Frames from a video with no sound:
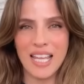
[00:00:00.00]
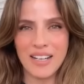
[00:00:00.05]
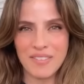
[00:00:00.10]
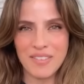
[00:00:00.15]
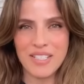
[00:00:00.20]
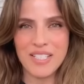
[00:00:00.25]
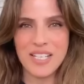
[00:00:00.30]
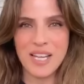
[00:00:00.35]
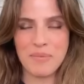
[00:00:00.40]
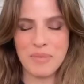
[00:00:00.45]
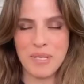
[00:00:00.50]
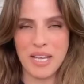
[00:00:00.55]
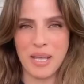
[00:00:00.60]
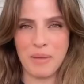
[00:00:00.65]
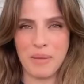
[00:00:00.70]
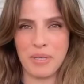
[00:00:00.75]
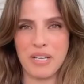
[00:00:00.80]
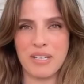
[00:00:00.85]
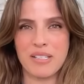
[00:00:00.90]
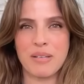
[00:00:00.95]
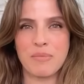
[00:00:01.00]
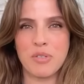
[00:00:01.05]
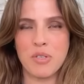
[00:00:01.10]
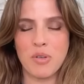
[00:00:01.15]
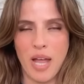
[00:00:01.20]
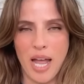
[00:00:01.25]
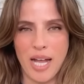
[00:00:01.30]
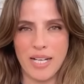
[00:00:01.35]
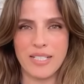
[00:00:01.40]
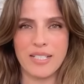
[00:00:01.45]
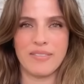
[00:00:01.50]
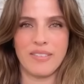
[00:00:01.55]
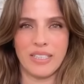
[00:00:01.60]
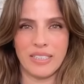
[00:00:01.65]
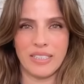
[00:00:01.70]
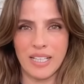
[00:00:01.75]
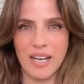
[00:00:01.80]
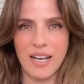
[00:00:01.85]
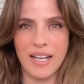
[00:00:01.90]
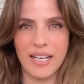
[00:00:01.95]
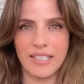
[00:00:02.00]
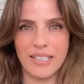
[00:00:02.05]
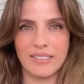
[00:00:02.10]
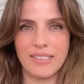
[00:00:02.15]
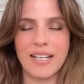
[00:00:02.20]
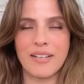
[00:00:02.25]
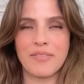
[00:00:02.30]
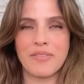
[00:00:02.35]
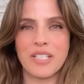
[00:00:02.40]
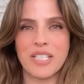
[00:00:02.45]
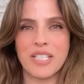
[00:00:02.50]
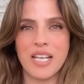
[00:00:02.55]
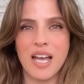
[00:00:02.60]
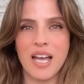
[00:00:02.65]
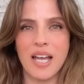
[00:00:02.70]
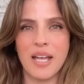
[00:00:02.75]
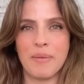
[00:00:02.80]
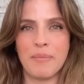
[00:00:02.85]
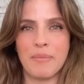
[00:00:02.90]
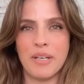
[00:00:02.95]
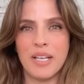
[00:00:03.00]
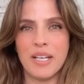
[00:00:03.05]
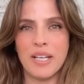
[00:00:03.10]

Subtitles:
of the times I get, because I'm so active online, a lot of the time